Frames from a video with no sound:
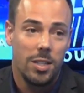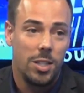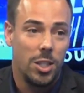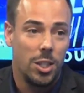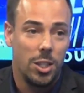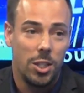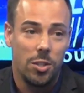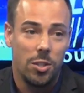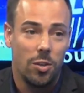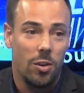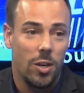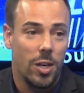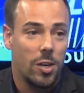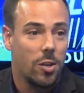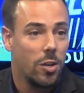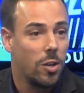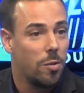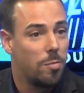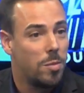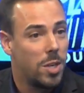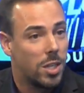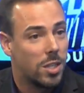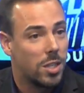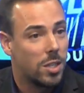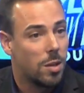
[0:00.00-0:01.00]
Digital
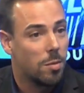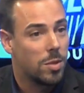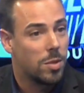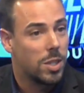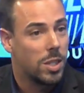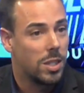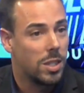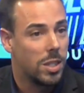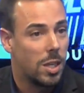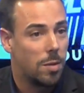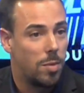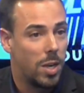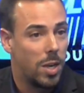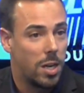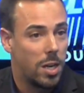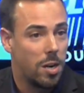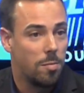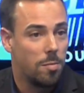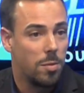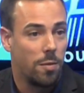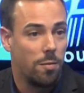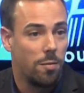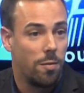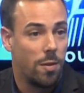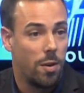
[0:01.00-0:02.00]
economy is something that's
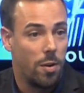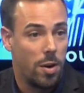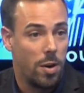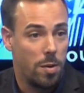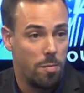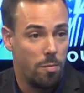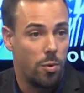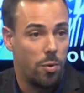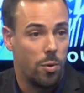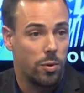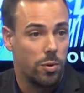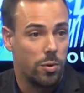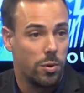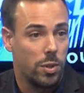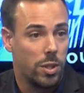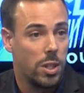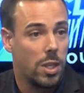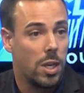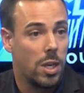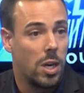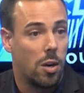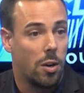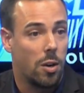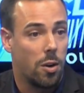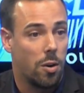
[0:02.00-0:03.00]
becoming very
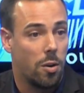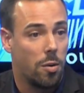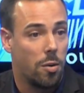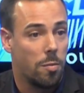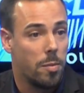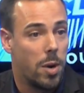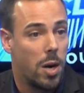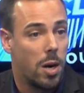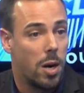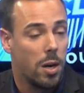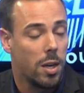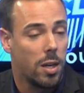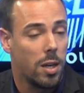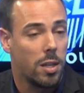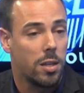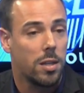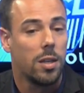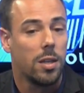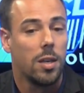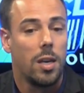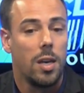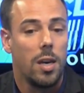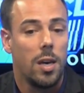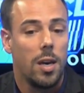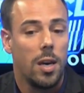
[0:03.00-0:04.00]
important in our current market.
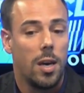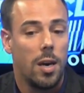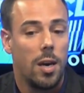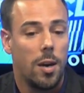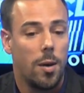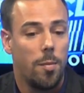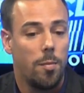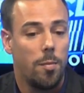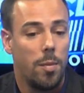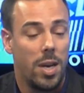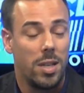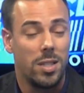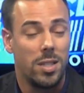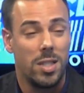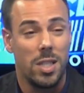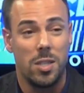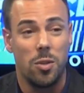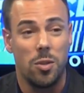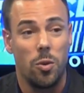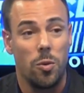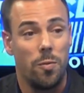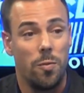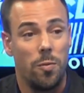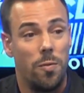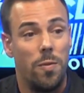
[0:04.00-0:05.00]
And
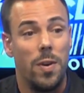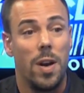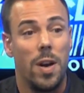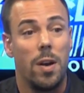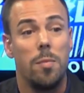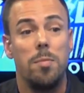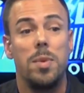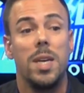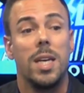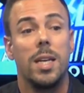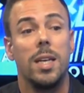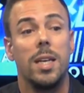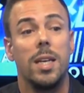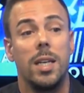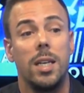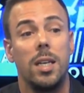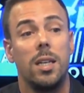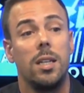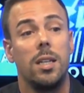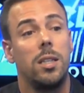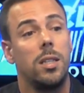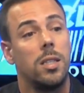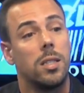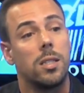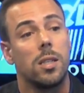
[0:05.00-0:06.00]
there's a very big
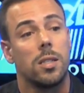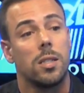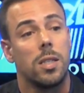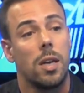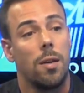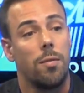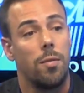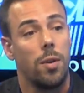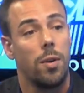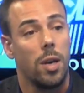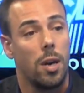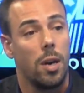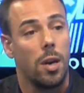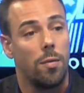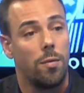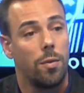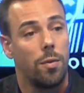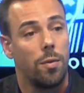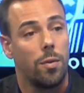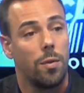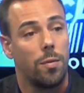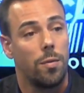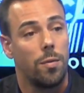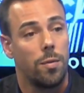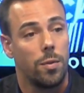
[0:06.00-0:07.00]
need in South Africa
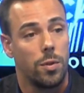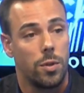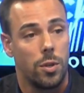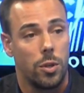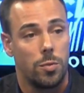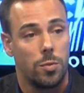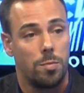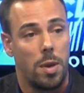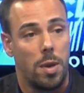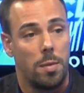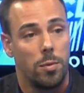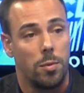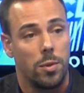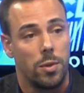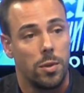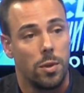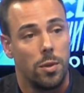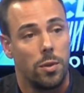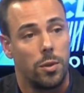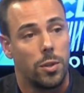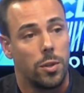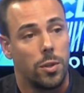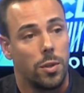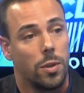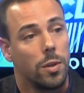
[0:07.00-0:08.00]
for such payment
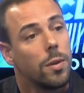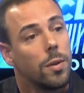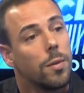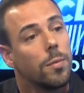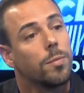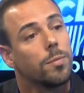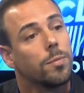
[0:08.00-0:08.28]
solution.